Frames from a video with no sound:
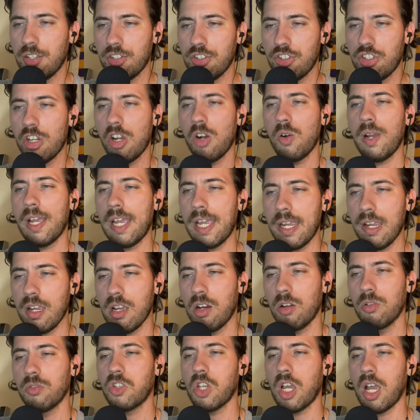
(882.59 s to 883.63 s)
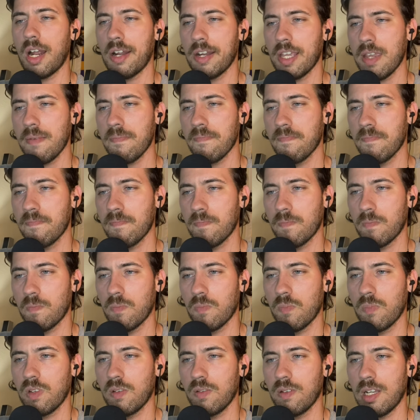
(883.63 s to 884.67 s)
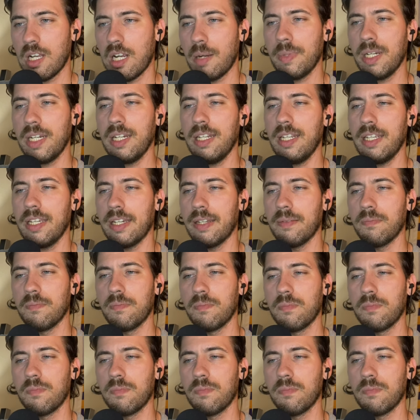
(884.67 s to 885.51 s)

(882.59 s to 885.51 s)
Shohei Ohtani, how many did he hit?